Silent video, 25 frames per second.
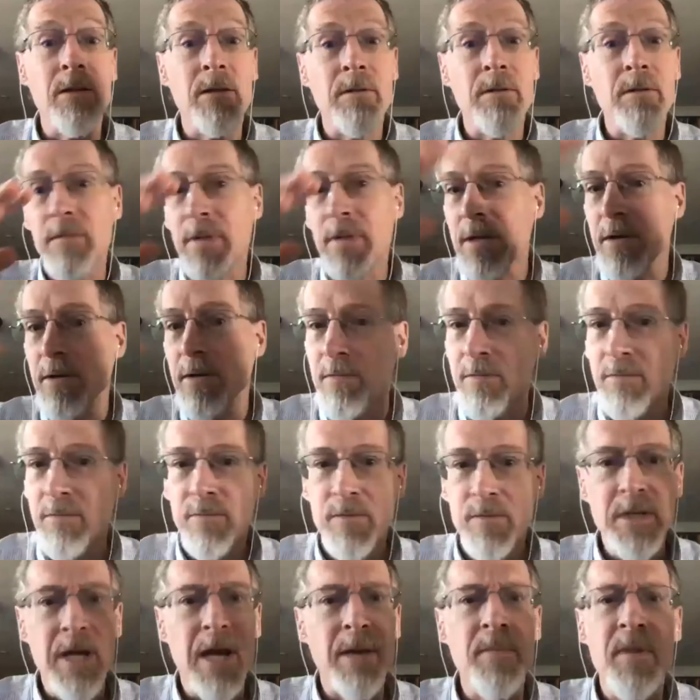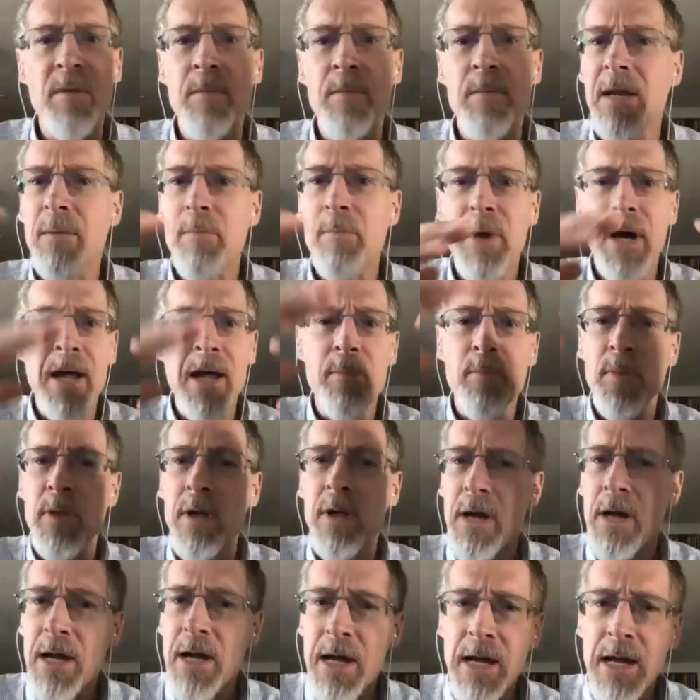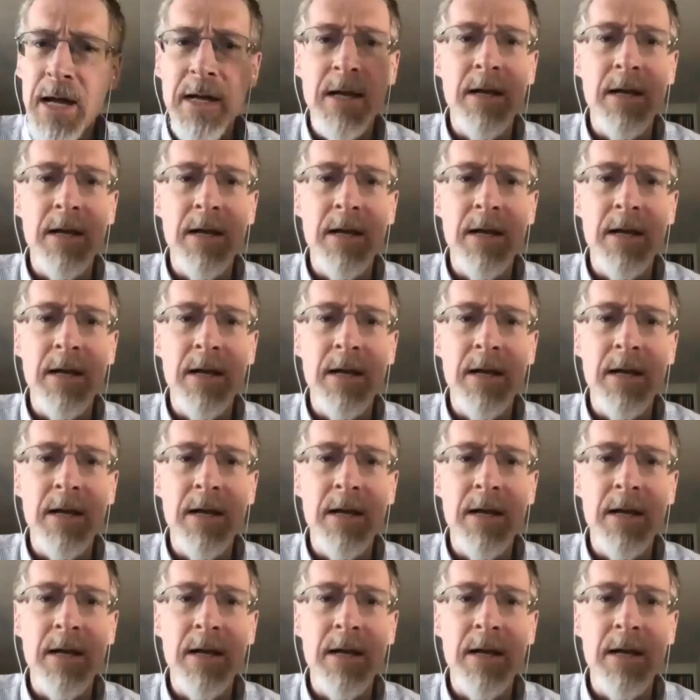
And, you know, Stop the Money Pipeline